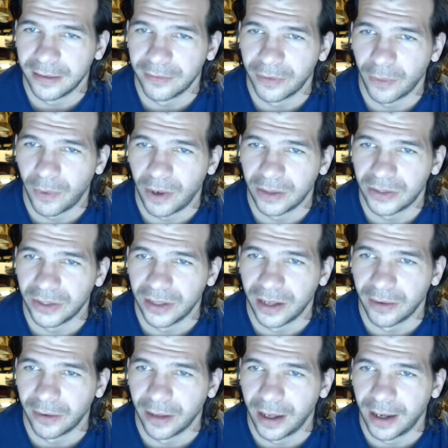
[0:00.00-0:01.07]
for watching
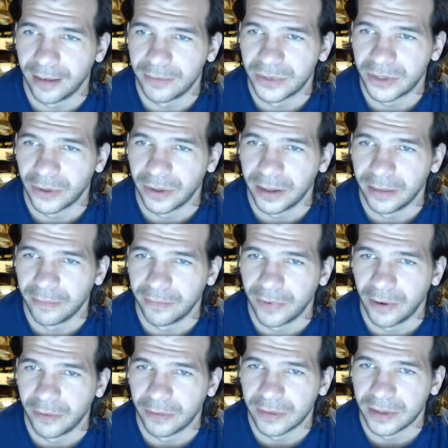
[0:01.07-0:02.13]
another live stream,
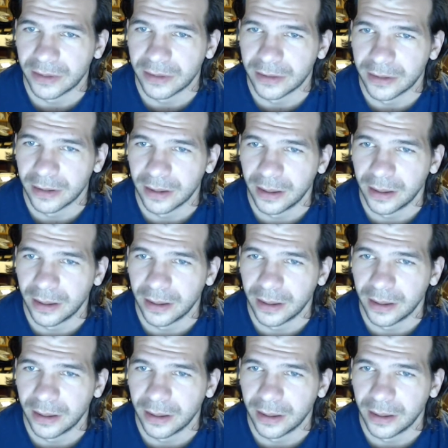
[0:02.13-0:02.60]
folks.